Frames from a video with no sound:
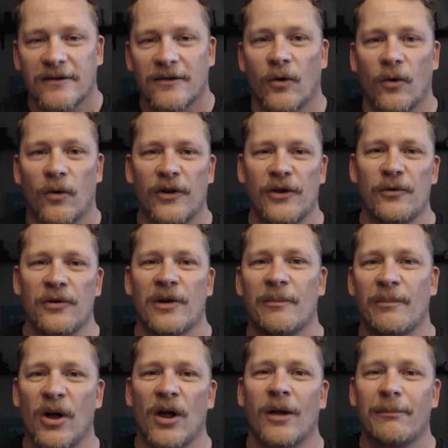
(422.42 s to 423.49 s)
or
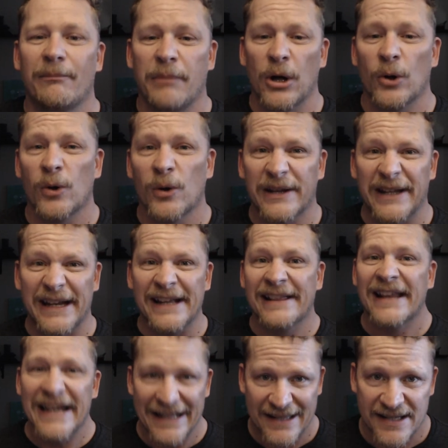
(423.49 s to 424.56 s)
Uniball Bold
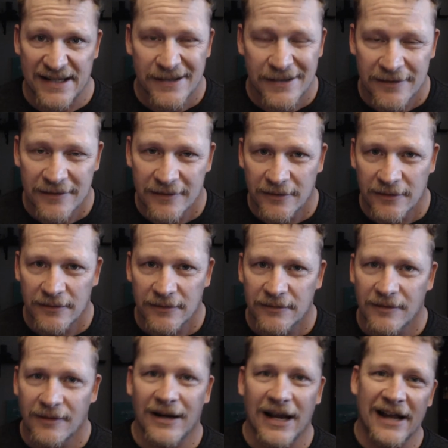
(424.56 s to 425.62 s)
Elites.
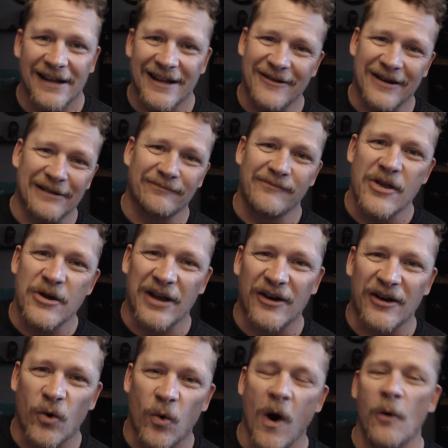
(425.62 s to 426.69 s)
Okay, you can you can
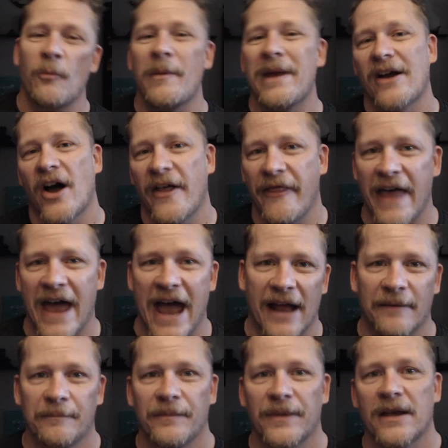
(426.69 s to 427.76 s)
quote me on that.
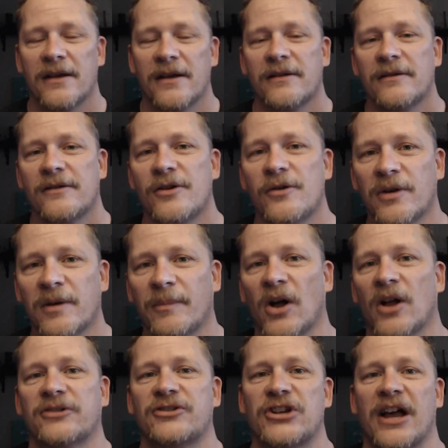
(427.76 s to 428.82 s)

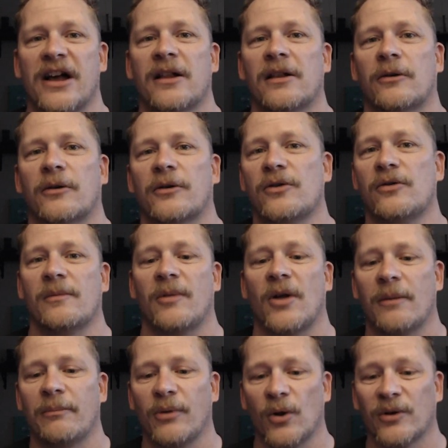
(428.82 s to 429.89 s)
Uniball Gel or
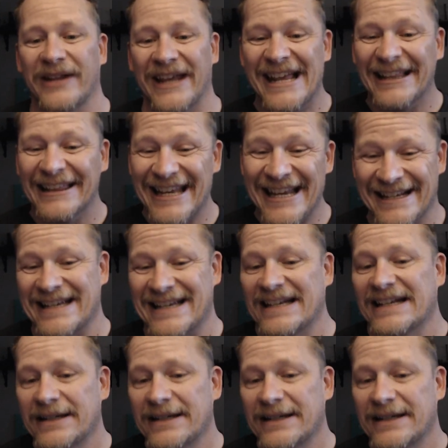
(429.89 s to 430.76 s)
Uniball Bold Elite